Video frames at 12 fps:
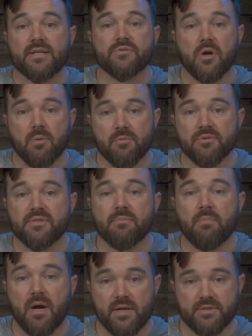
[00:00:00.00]
it's almost
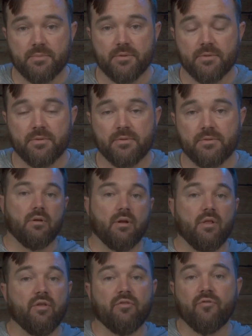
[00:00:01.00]
impossible.
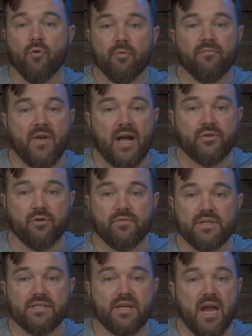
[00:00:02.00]
The form factor of
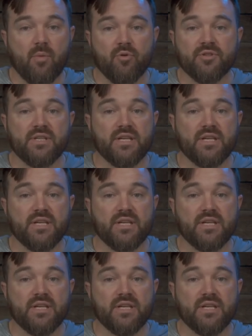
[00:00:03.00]
these cameras